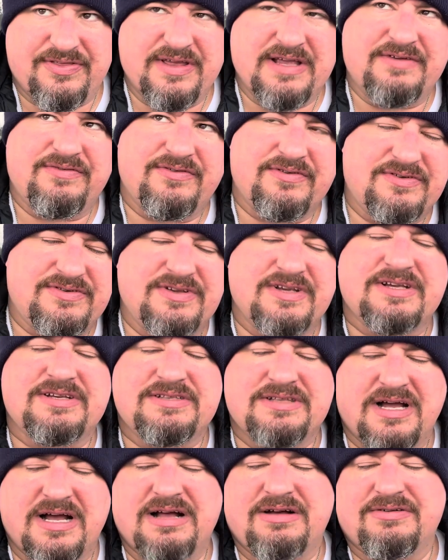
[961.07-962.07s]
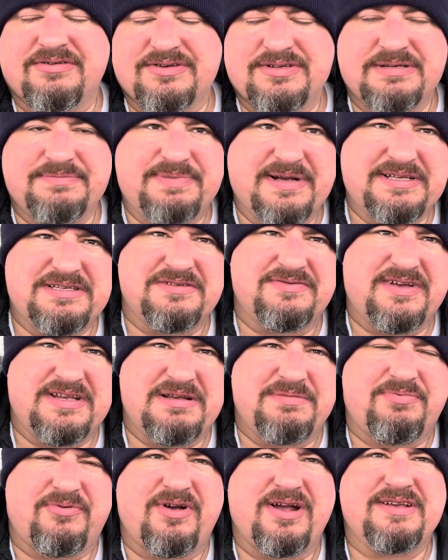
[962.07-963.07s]
for $6 in Pennsylvania
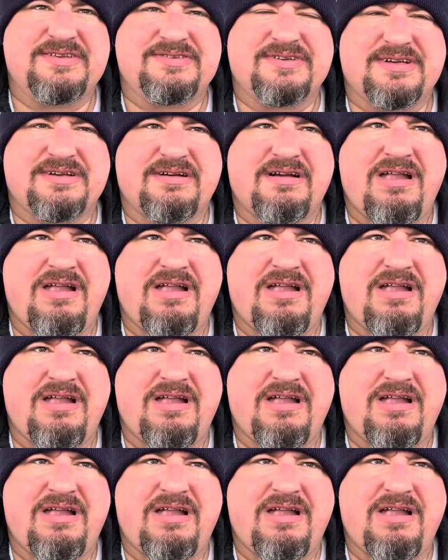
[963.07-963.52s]
pricing,